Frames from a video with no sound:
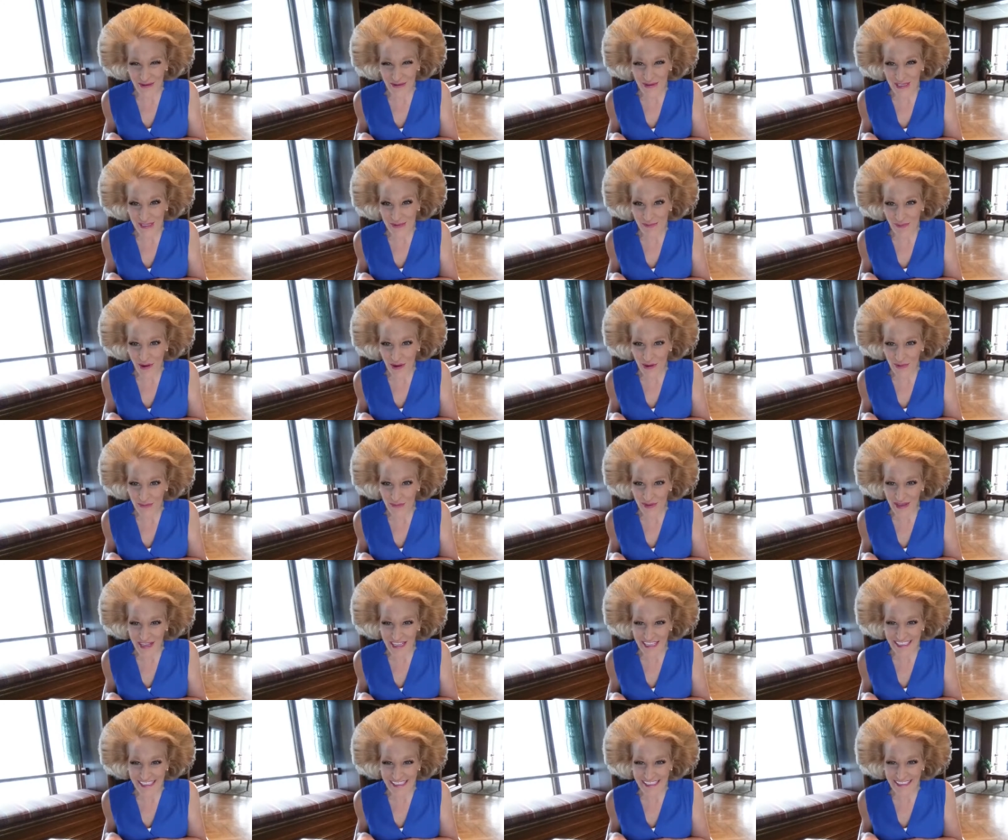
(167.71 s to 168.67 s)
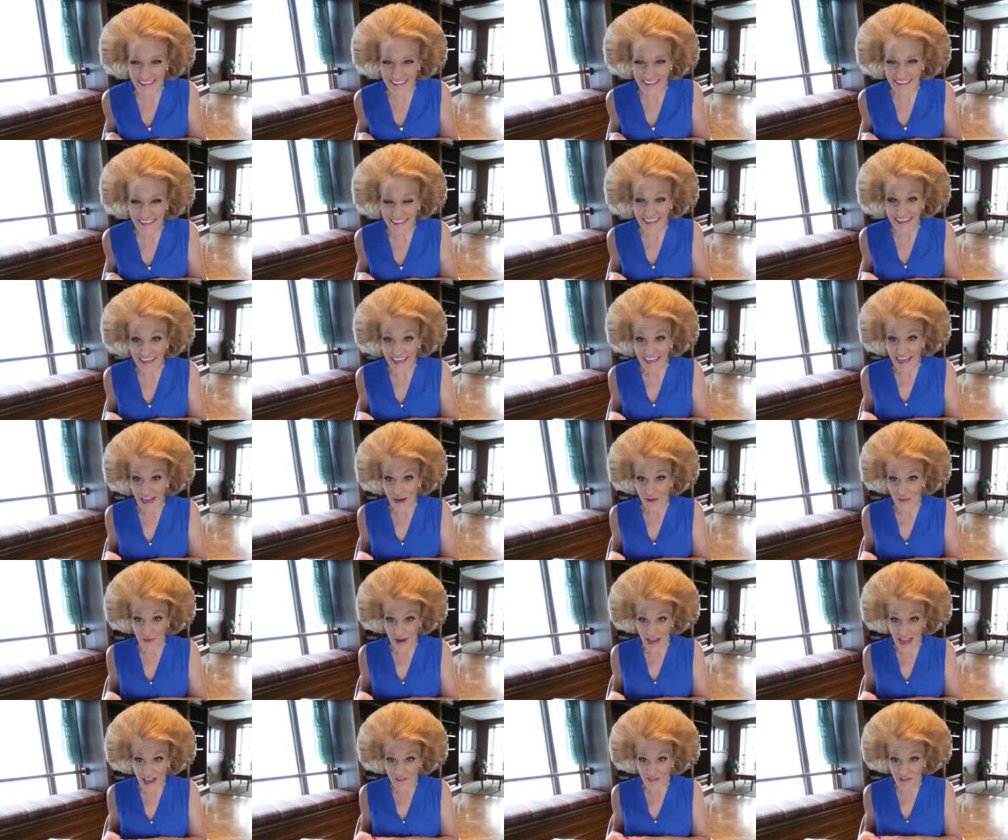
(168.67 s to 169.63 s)
to his purpose.
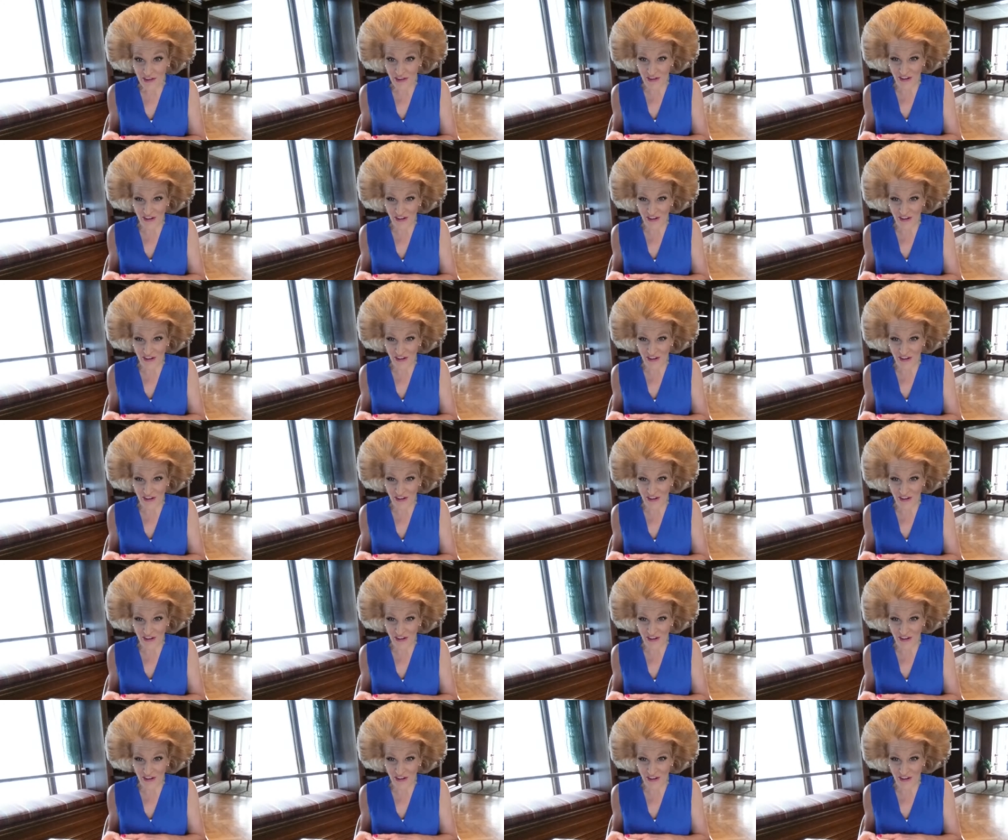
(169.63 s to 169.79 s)
We have a